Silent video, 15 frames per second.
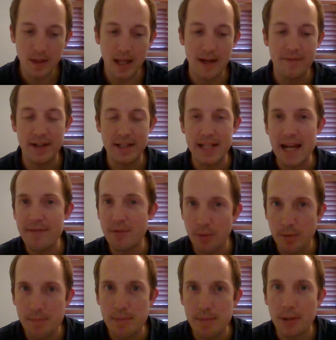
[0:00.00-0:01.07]
In fact, David
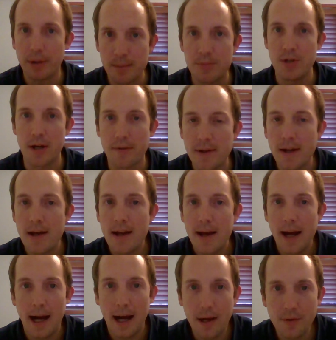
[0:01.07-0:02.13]
would build himself
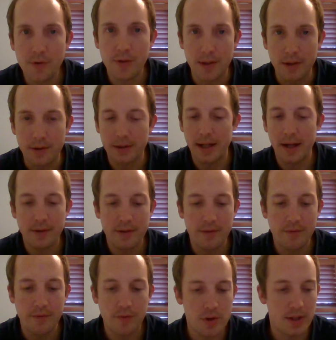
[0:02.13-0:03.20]
a house there, down
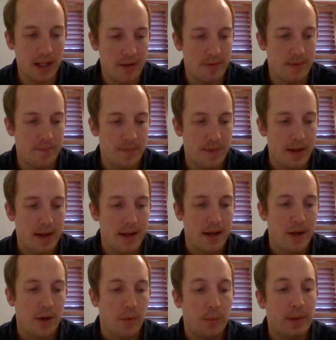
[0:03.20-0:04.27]
in verse 11.
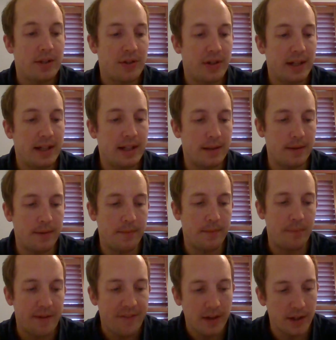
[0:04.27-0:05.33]
We see
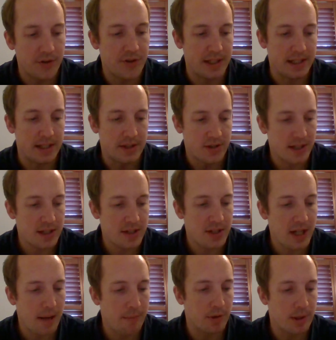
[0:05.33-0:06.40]
the Philistines, 2
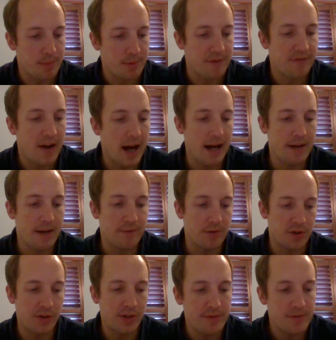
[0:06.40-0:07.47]
Samuel chapter 5,
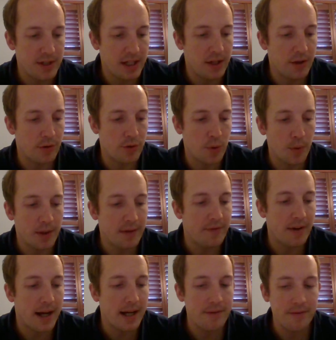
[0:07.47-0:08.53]
verses 17 through
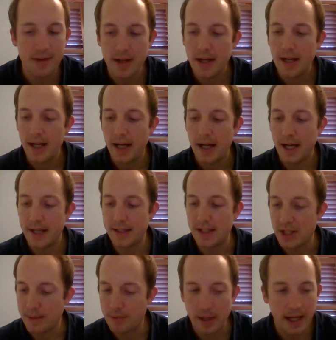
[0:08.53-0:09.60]
25, and then in
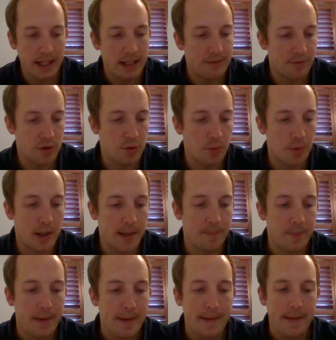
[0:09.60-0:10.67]
chapter 8 and verse
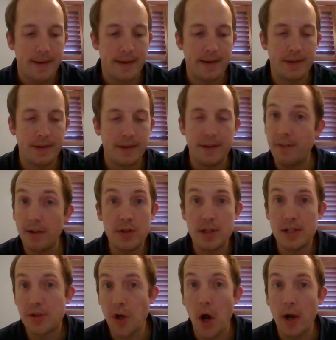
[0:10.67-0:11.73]
1. The
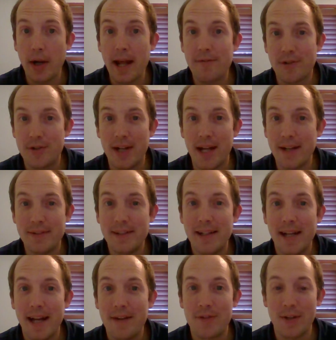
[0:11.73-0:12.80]
Philistines sought after
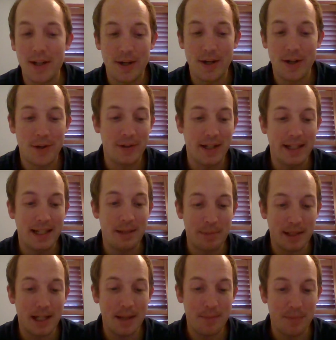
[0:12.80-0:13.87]
David after they heard that he had
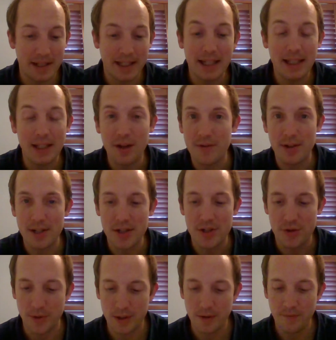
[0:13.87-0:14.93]
become the king over
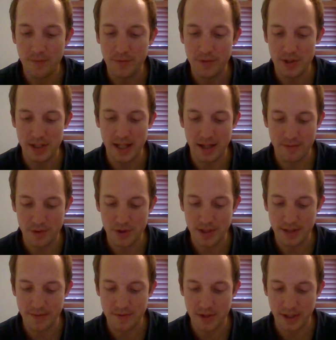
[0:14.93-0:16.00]
Israel. You see down in verse
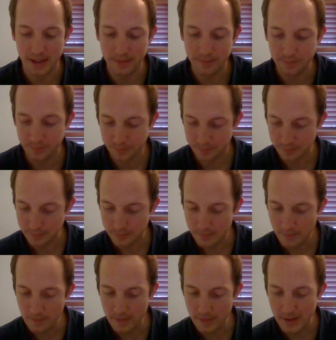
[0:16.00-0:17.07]
17.
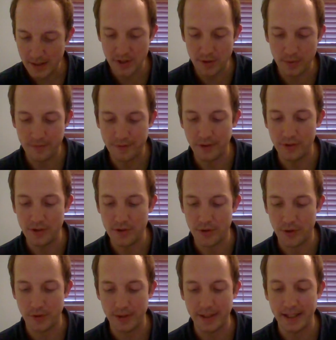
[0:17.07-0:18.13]
It says, when the Philistines
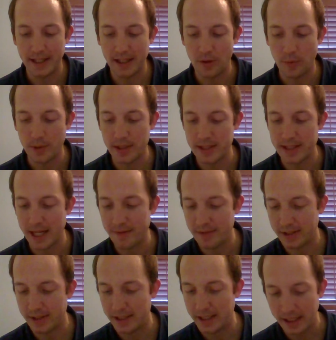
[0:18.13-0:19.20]
heard that they had anointed
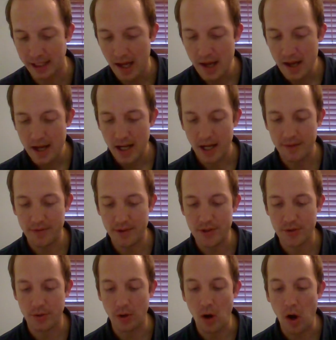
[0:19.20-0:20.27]
David king of
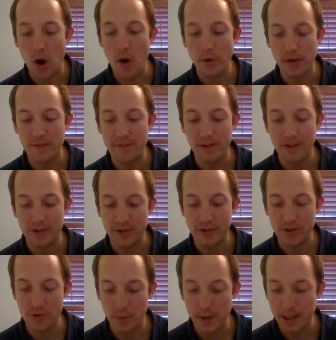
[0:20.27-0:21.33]
Israel, all the
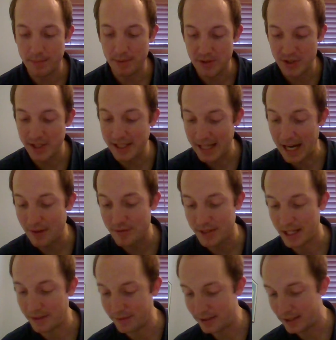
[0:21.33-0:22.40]
Philistines went up to seek out
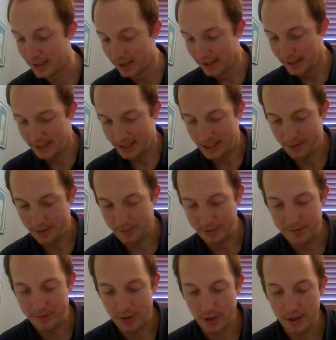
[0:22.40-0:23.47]
David. And when
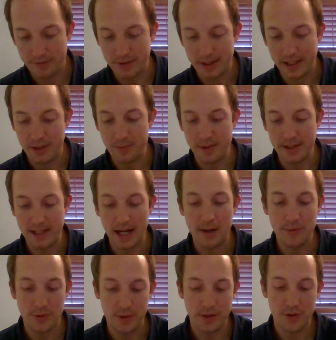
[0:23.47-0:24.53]
David heard of it, he went
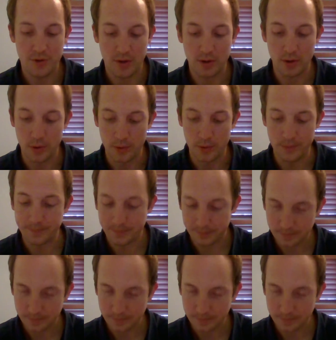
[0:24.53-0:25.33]
down to the stronghold.